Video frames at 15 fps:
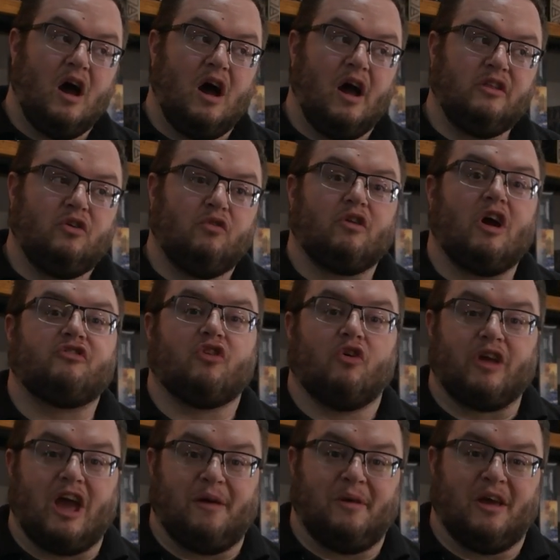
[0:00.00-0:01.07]
I do
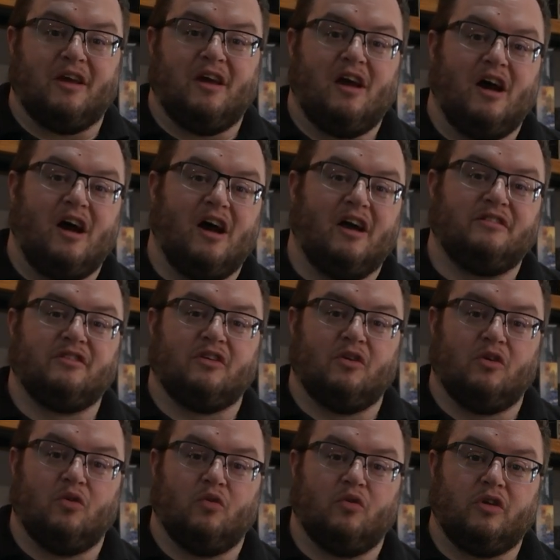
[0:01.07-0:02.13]
retro gaming. I
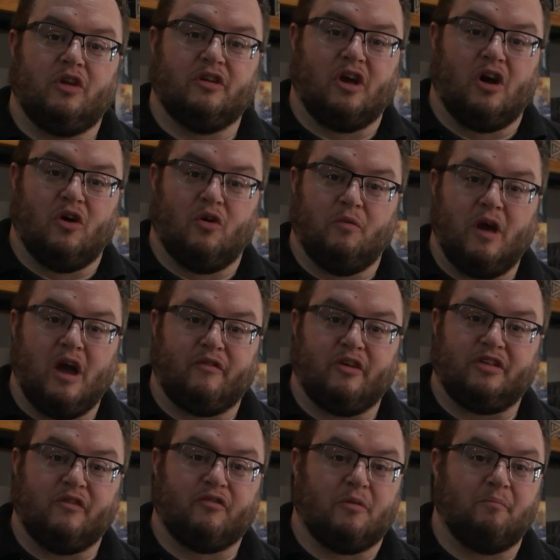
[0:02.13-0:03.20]
do,
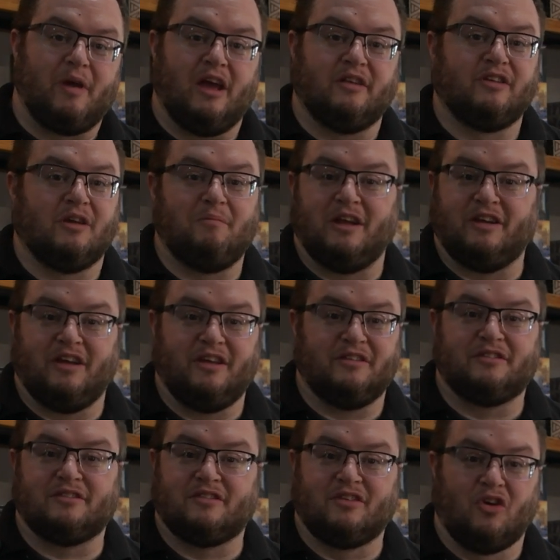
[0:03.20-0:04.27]
everything from painting
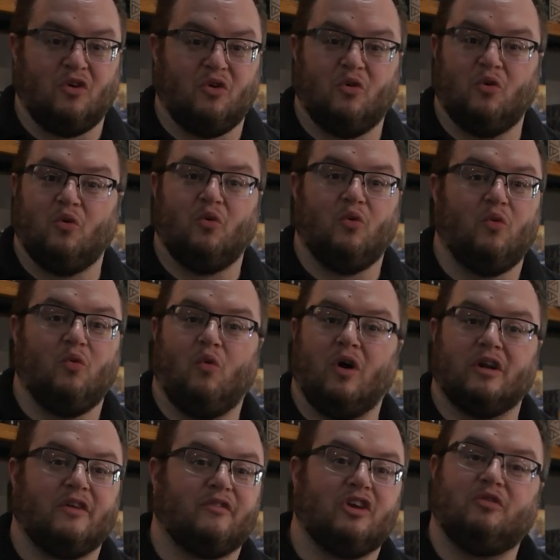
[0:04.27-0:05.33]
minis to
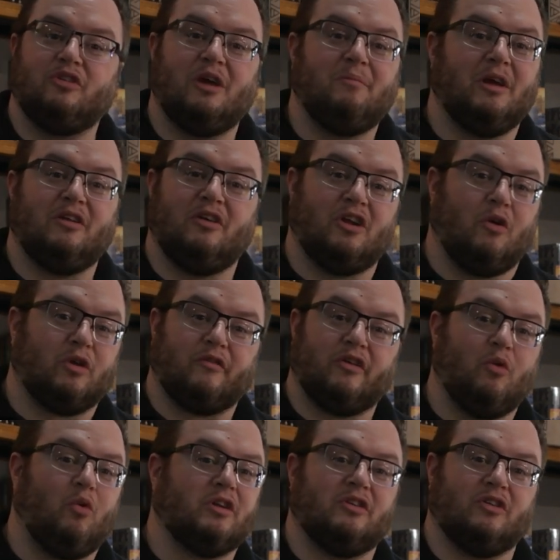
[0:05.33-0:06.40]
whatever you need me,
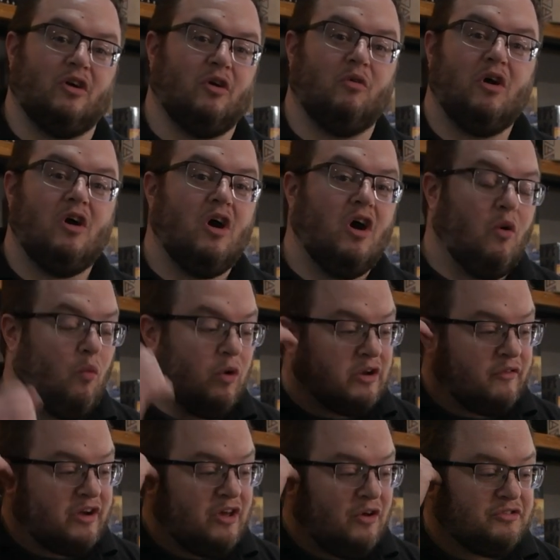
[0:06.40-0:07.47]
whatever you want to do.
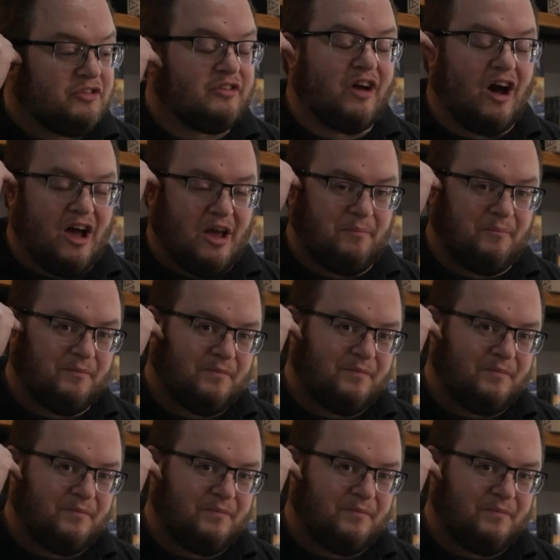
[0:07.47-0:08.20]
Whatever kills the time.